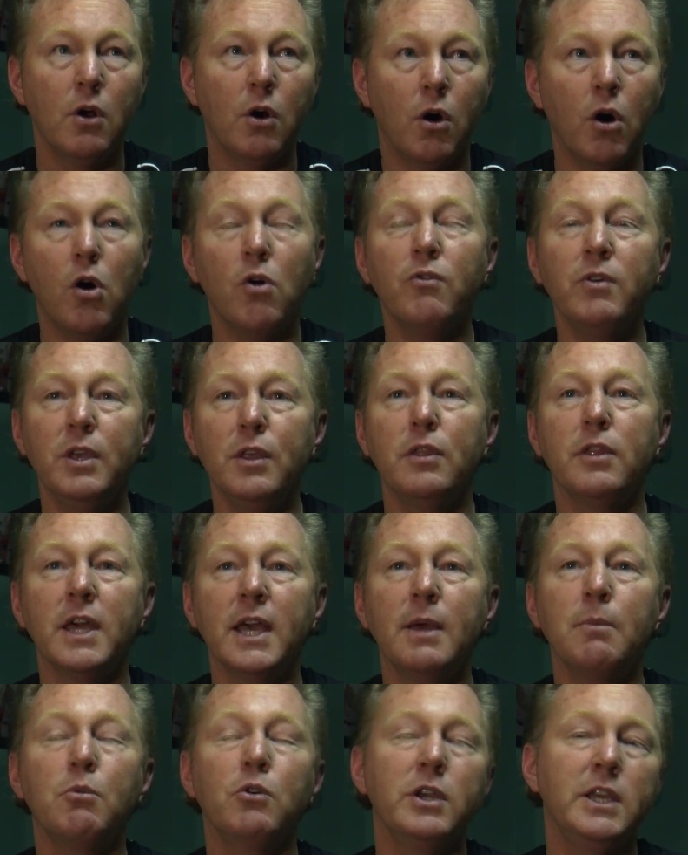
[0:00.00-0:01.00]
only
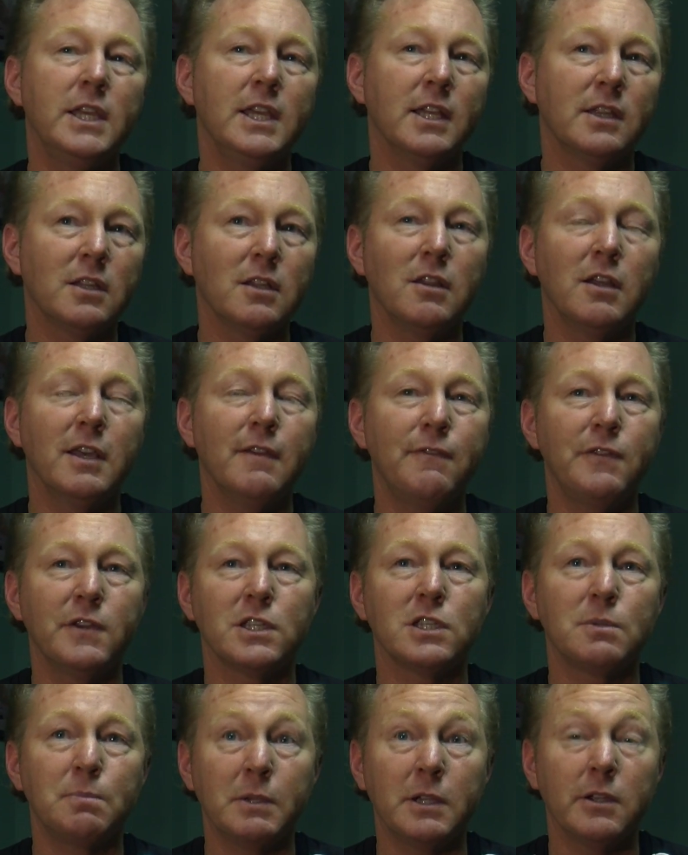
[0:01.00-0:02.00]
then will he get the life
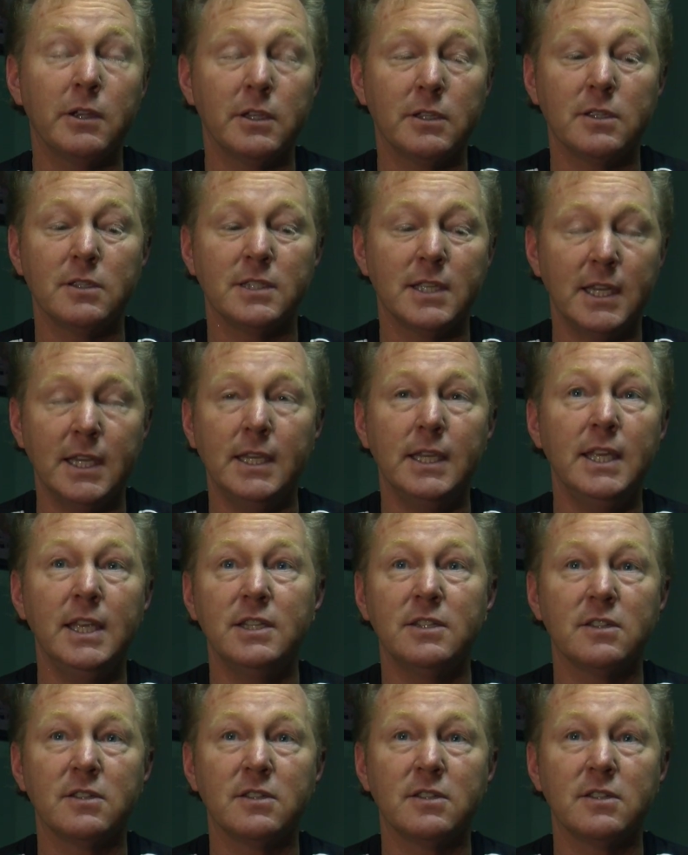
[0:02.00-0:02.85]
experiences that he needs